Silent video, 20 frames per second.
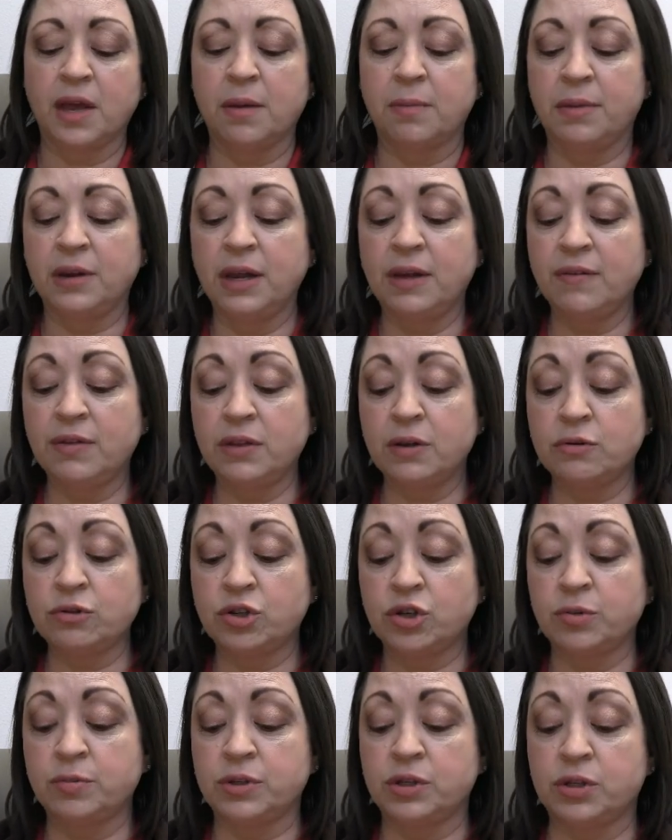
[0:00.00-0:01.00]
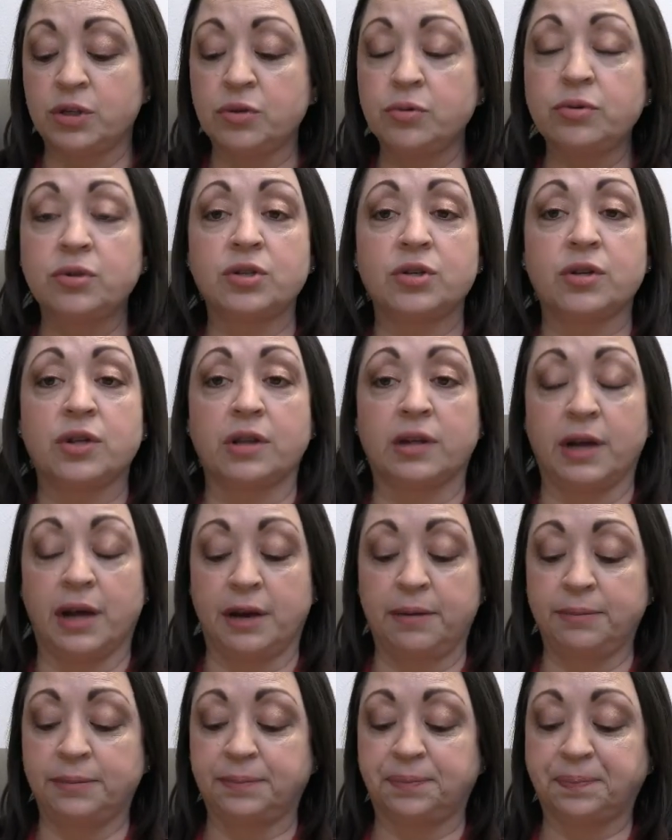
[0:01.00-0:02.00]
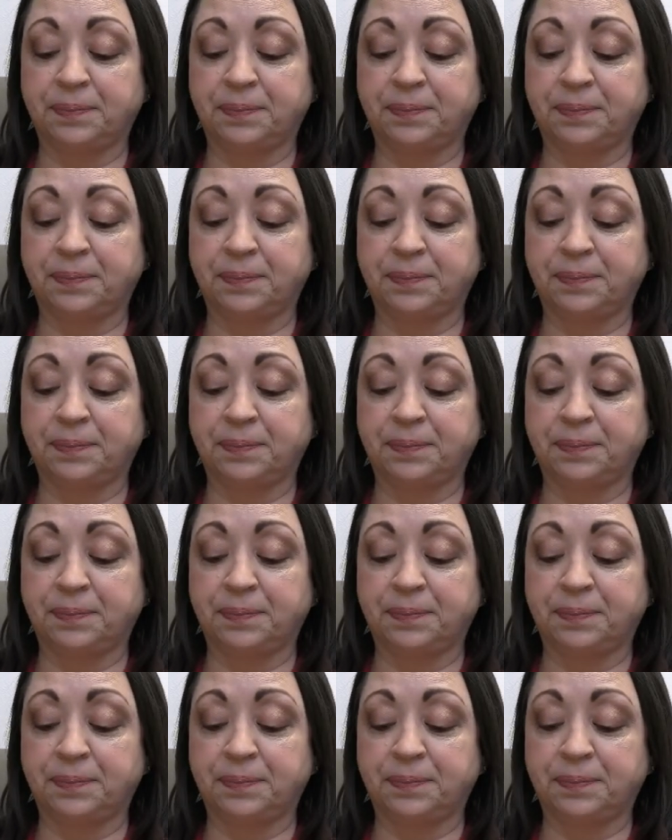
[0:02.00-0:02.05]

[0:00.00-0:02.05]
But even though she was used to the lamp,